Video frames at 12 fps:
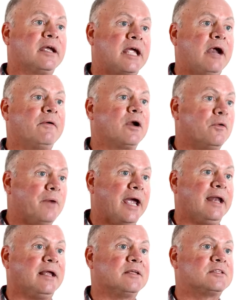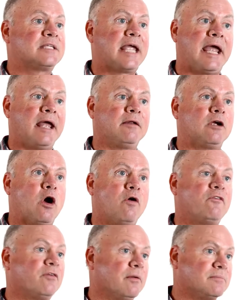carrier ratings can
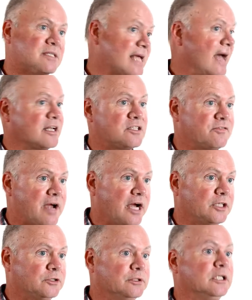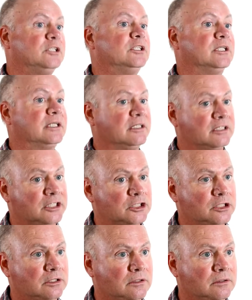go from satisfactory to
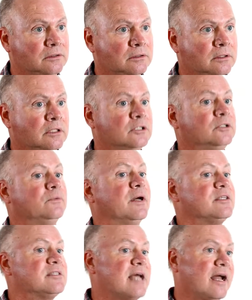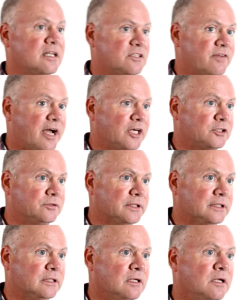conditional to unsatisfactory.